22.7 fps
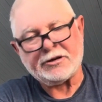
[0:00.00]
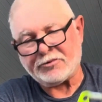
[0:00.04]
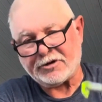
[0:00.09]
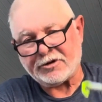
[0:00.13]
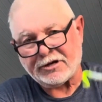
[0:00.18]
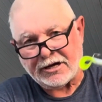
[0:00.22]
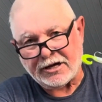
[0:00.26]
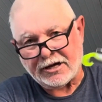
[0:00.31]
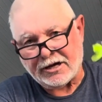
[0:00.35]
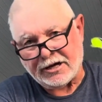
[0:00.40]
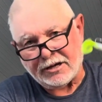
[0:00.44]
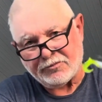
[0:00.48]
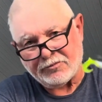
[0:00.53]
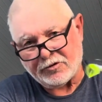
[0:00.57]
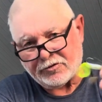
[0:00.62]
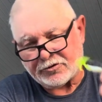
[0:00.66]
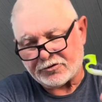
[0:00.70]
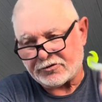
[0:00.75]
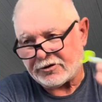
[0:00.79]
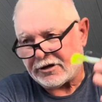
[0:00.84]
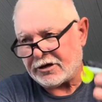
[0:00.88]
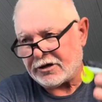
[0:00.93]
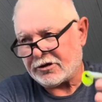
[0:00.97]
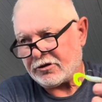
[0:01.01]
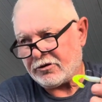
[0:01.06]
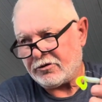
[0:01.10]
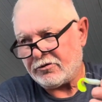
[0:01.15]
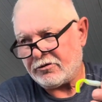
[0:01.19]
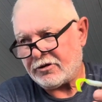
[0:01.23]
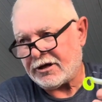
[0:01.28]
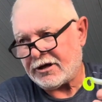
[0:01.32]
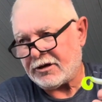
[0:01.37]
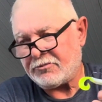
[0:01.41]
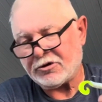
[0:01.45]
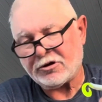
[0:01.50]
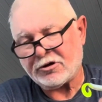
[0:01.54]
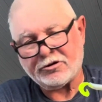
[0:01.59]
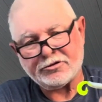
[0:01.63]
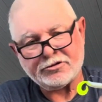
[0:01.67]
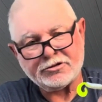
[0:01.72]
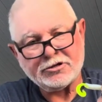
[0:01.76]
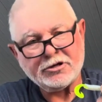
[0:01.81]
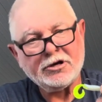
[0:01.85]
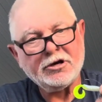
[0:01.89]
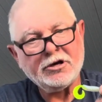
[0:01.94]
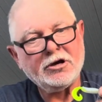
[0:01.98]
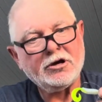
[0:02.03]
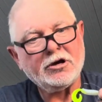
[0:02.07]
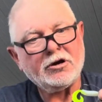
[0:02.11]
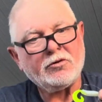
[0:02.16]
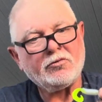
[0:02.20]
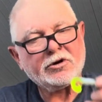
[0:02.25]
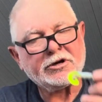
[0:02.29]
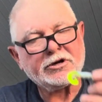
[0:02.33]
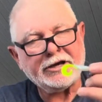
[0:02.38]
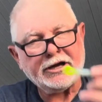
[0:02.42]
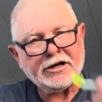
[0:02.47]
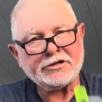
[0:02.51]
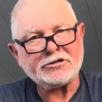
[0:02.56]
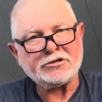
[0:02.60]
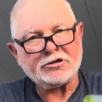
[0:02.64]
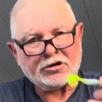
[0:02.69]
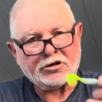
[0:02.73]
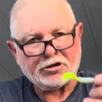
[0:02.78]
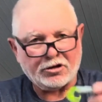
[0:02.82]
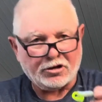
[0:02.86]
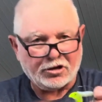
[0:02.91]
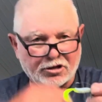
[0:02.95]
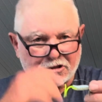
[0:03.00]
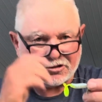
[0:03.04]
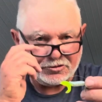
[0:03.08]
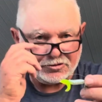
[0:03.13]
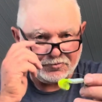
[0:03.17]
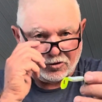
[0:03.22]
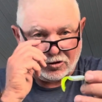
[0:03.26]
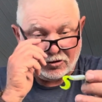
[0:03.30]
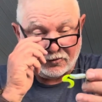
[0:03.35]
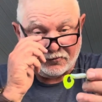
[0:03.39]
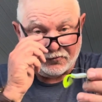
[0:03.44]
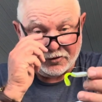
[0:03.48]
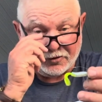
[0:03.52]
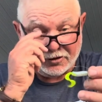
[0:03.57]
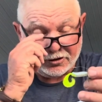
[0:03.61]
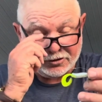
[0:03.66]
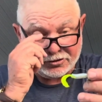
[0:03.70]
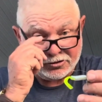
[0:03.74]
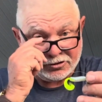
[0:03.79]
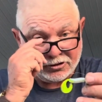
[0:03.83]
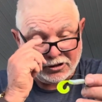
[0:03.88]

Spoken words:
But I'm gonna try to do that because we're catching a lot of small fish.